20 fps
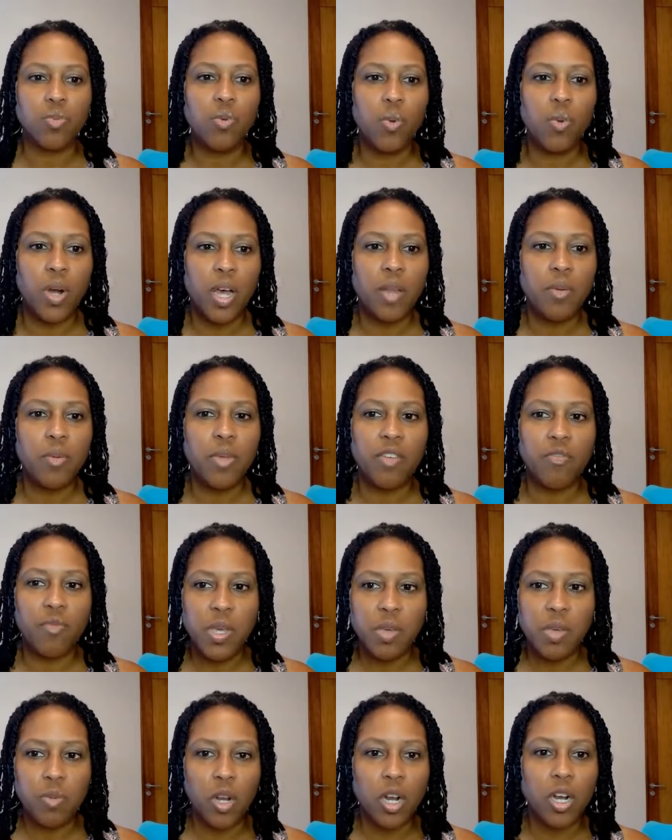We want if
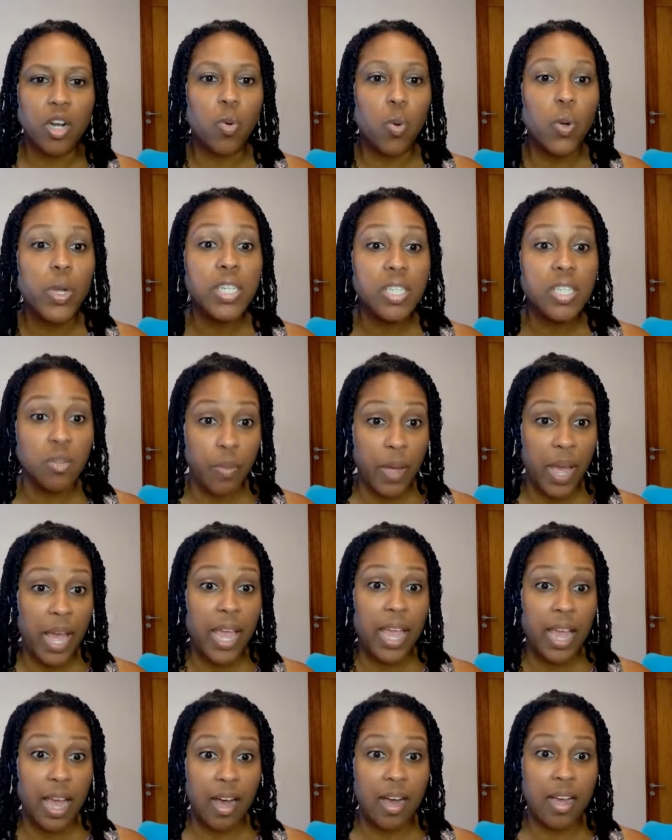people are going to
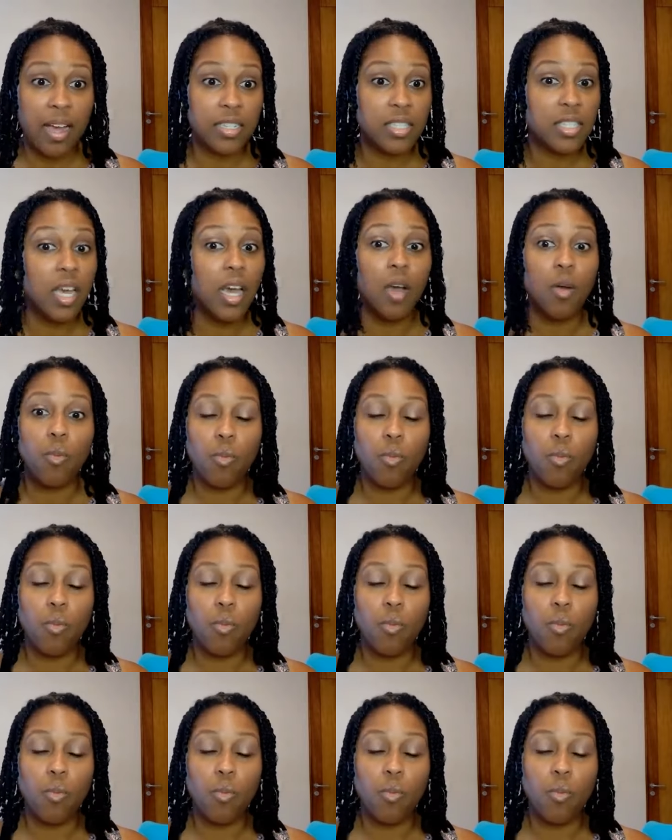pay us